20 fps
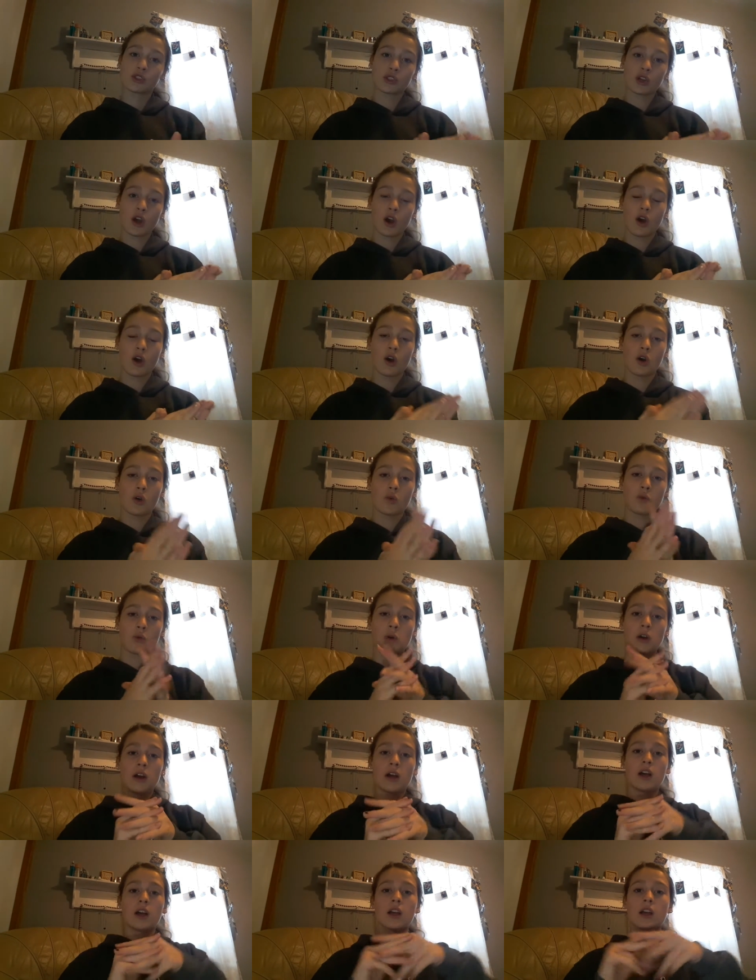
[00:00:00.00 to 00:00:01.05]

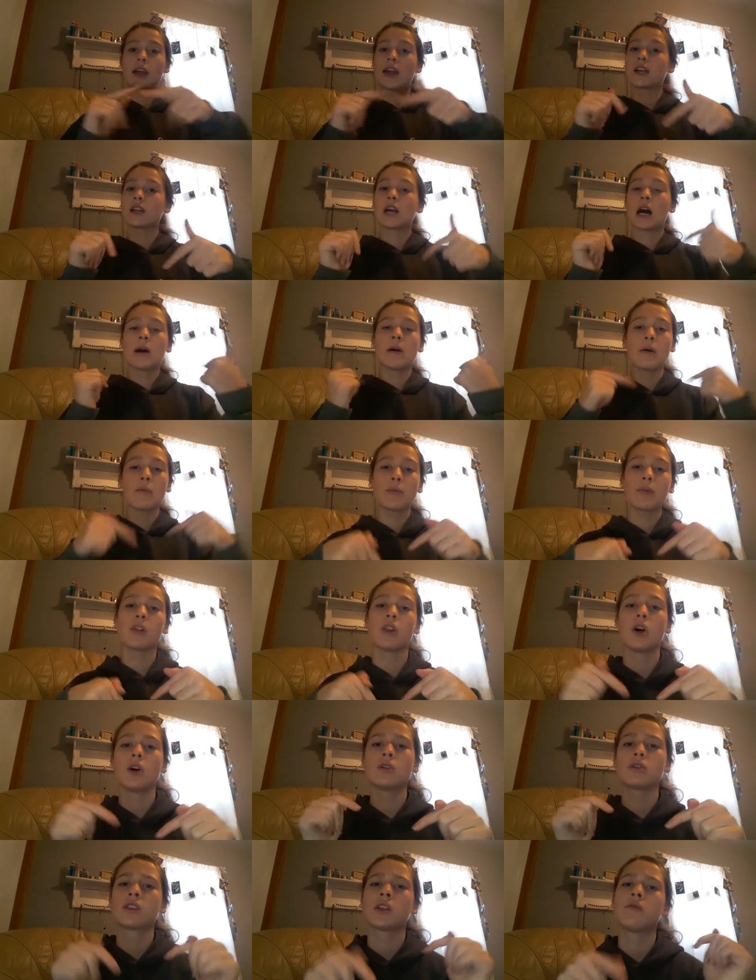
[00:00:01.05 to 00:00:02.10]
So, and comment
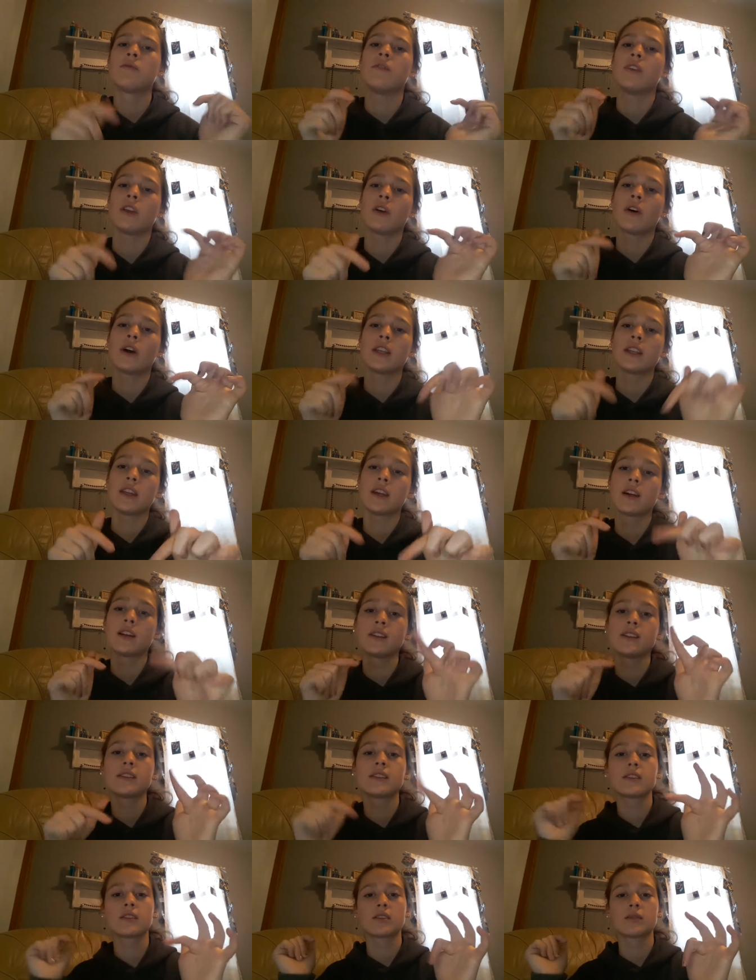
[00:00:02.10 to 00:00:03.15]
below some video
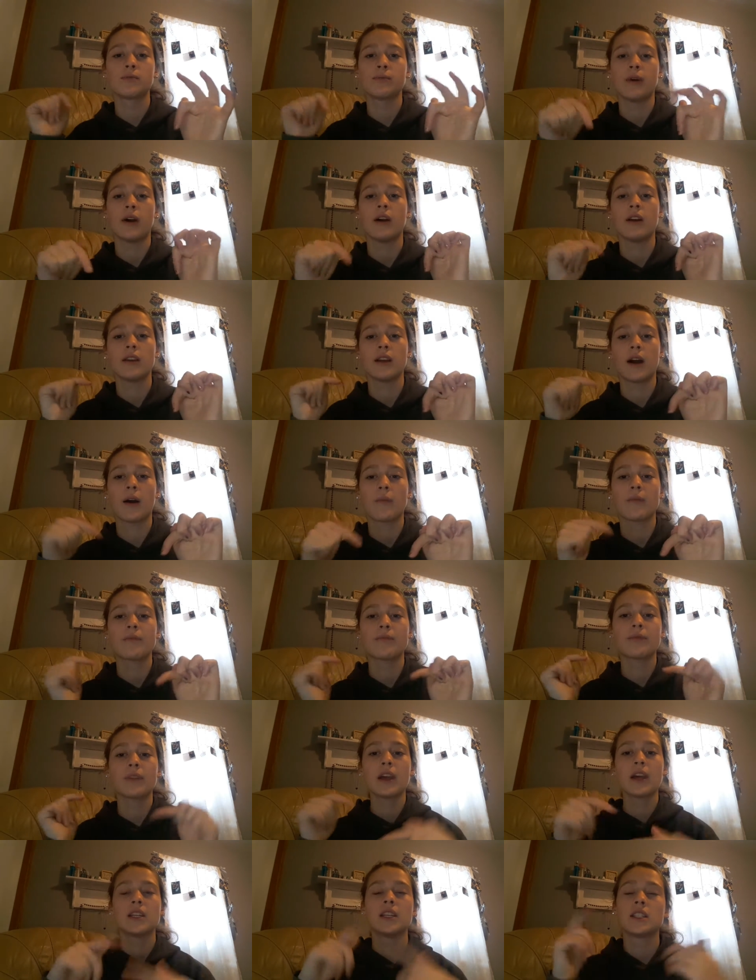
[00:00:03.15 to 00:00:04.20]
ideas, but yeah.
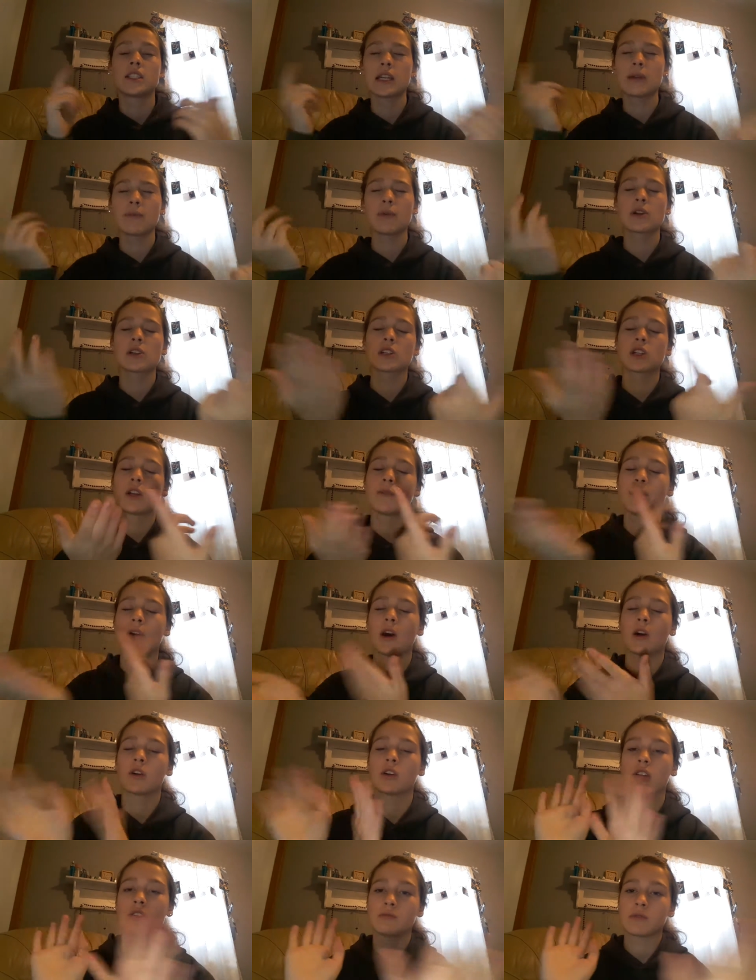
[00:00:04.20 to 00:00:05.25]
December is going to be all
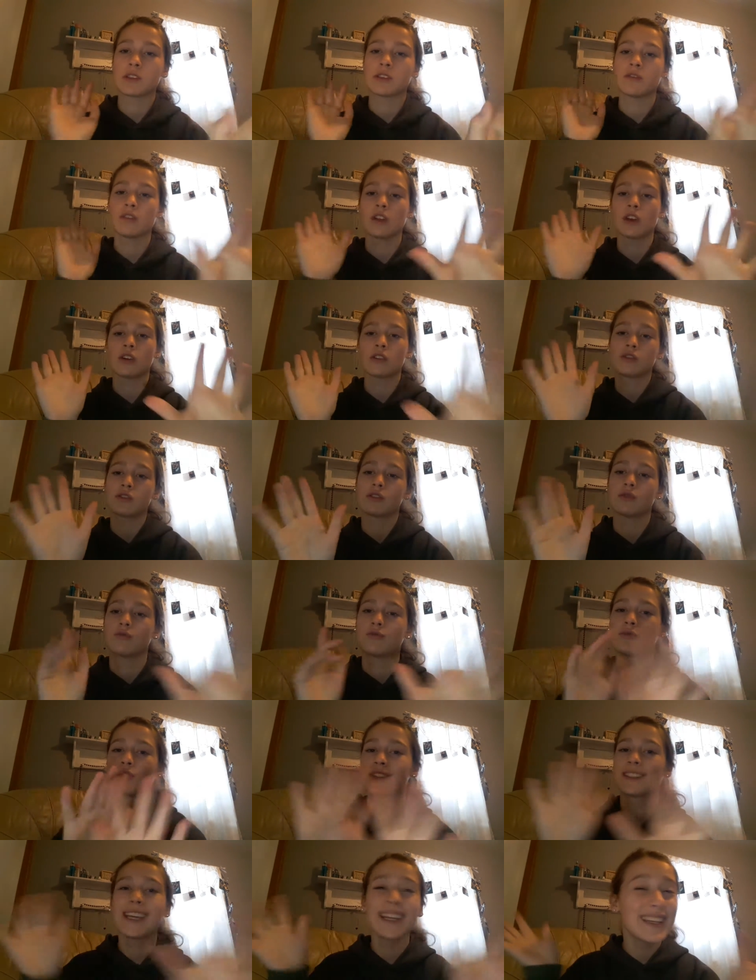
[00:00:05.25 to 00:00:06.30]
Christmas videos, so
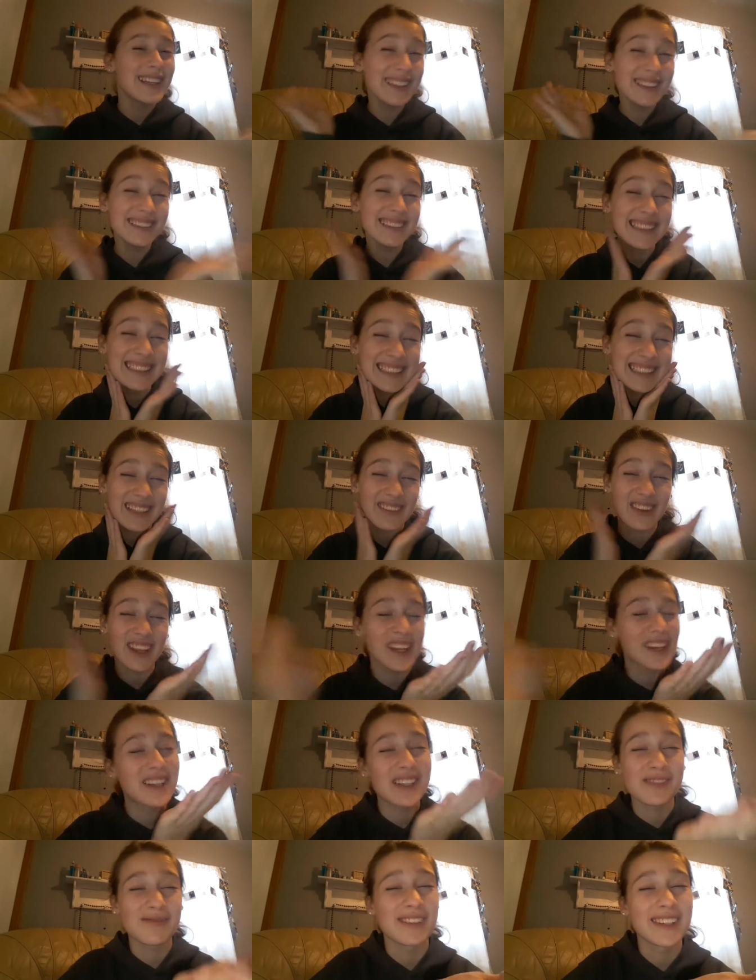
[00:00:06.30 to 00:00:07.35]
stay tuned if you
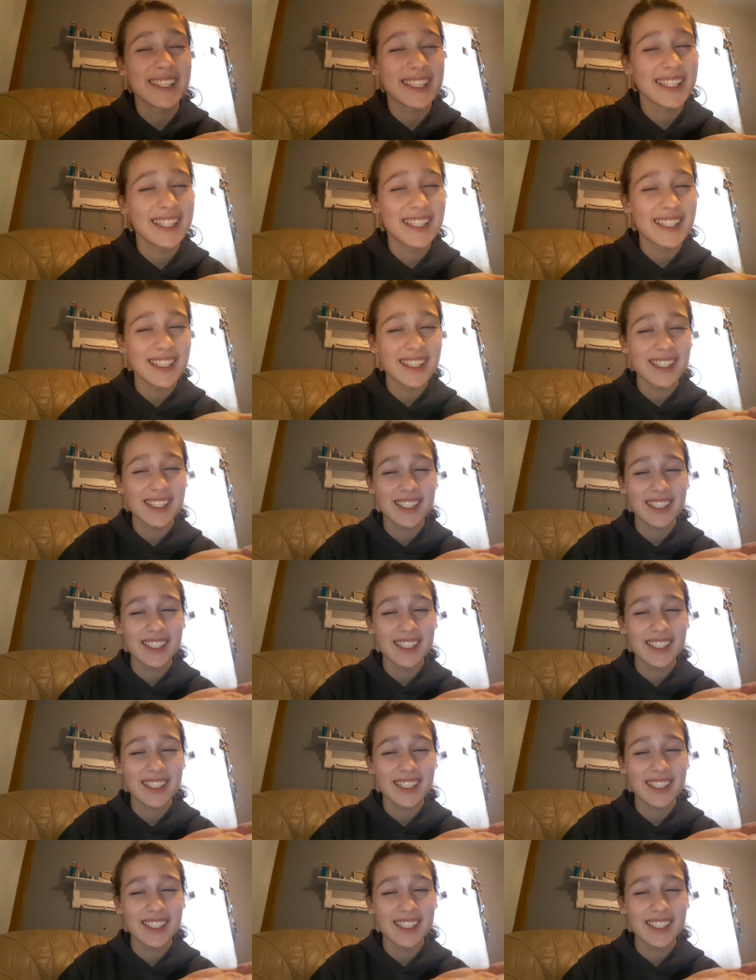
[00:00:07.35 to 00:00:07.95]
like Christmas.